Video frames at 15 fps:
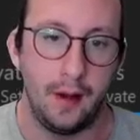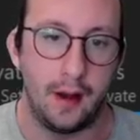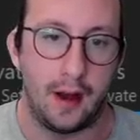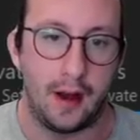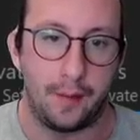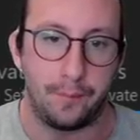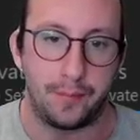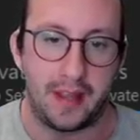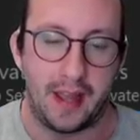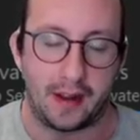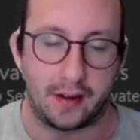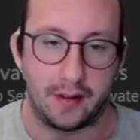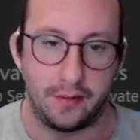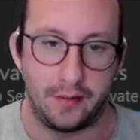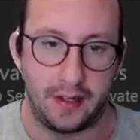Um, the
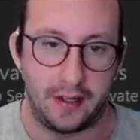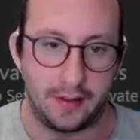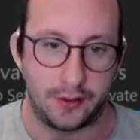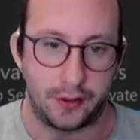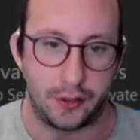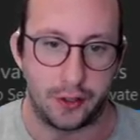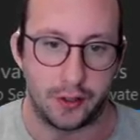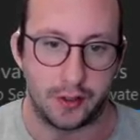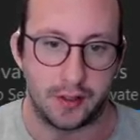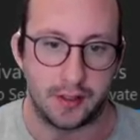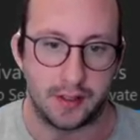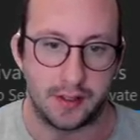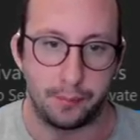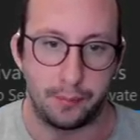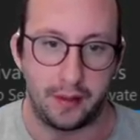activity is just
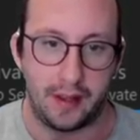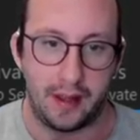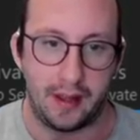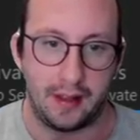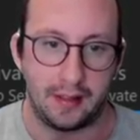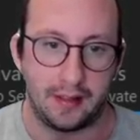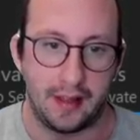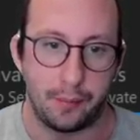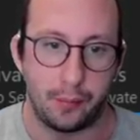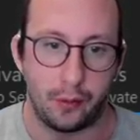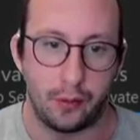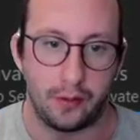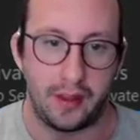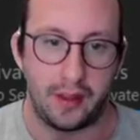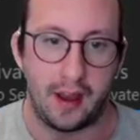simply a
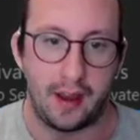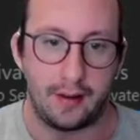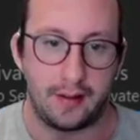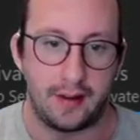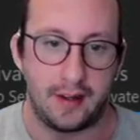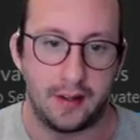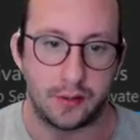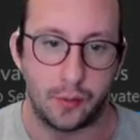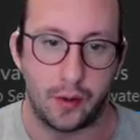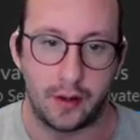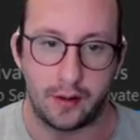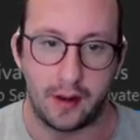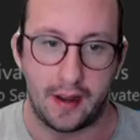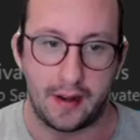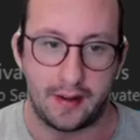label. The ID is what
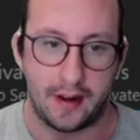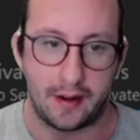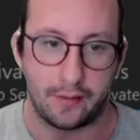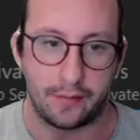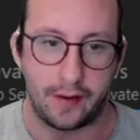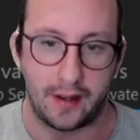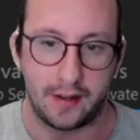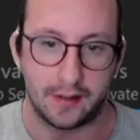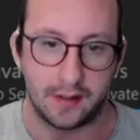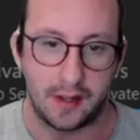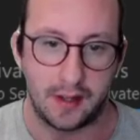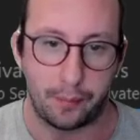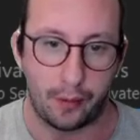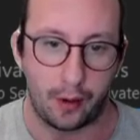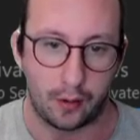identifies
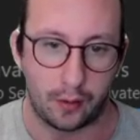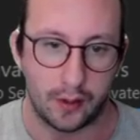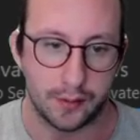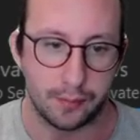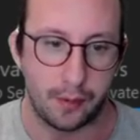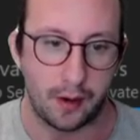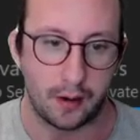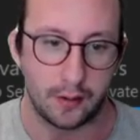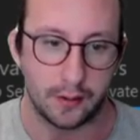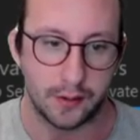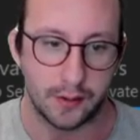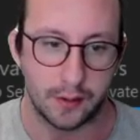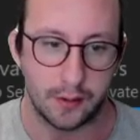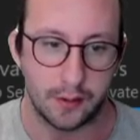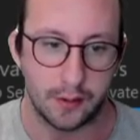the progress
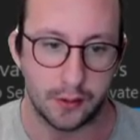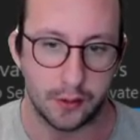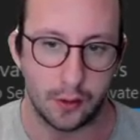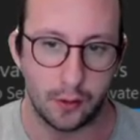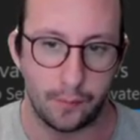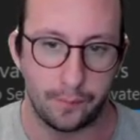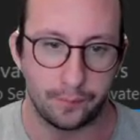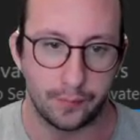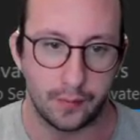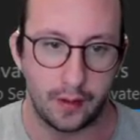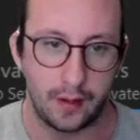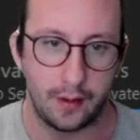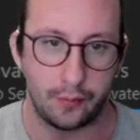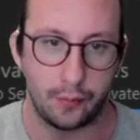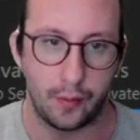bars. So
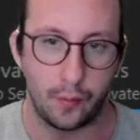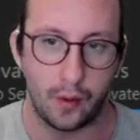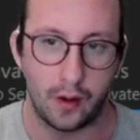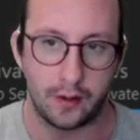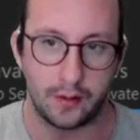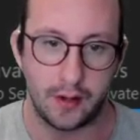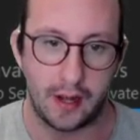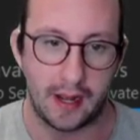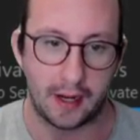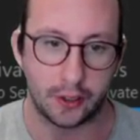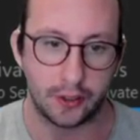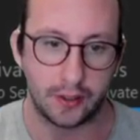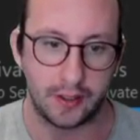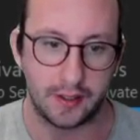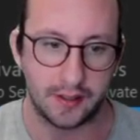if we wanted to
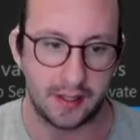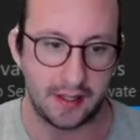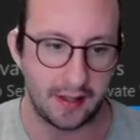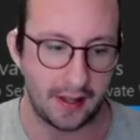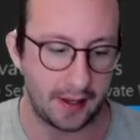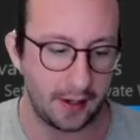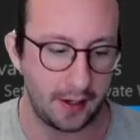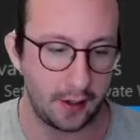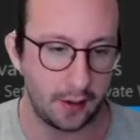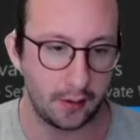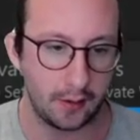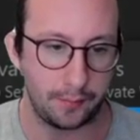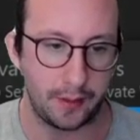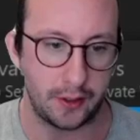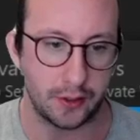actually see that here,
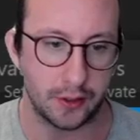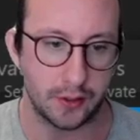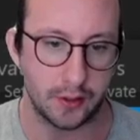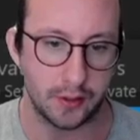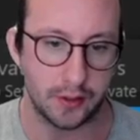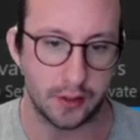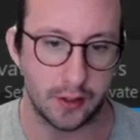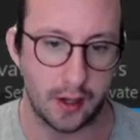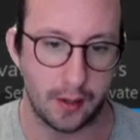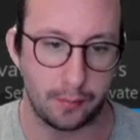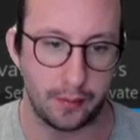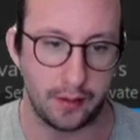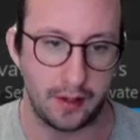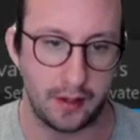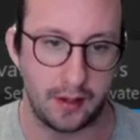let me just
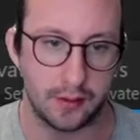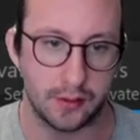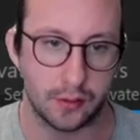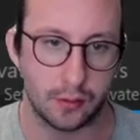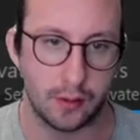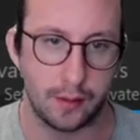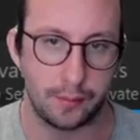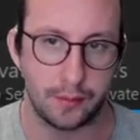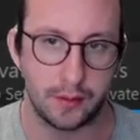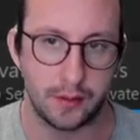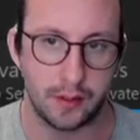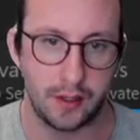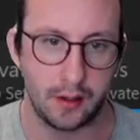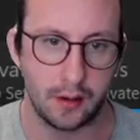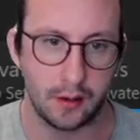stop the script
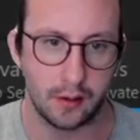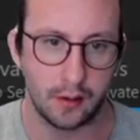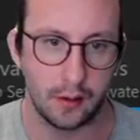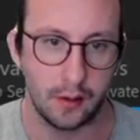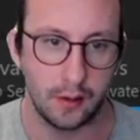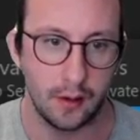here.